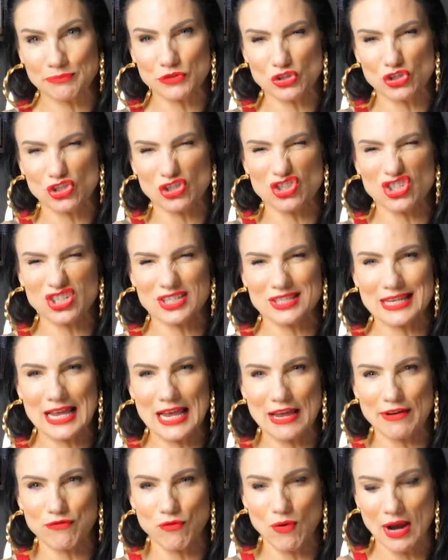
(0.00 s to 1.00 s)
So just a
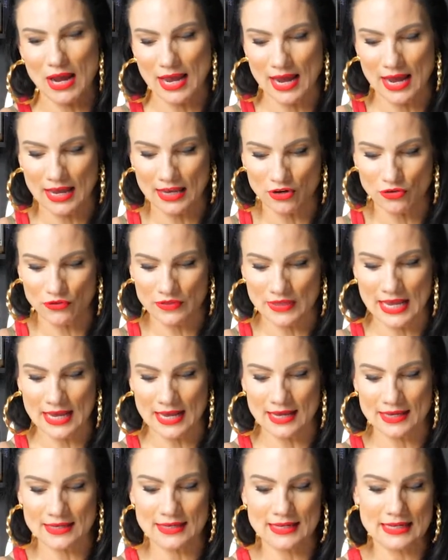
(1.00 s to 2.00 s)
FYI on
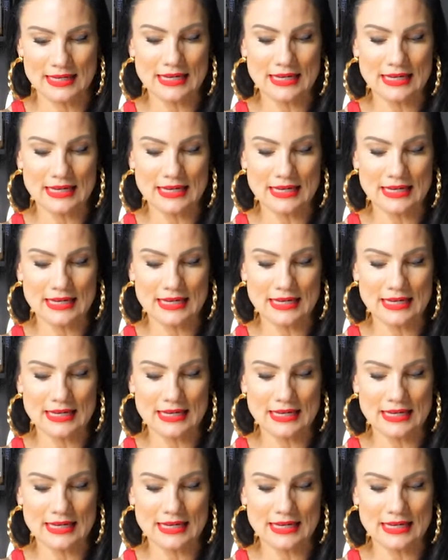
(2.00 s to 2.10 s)
that.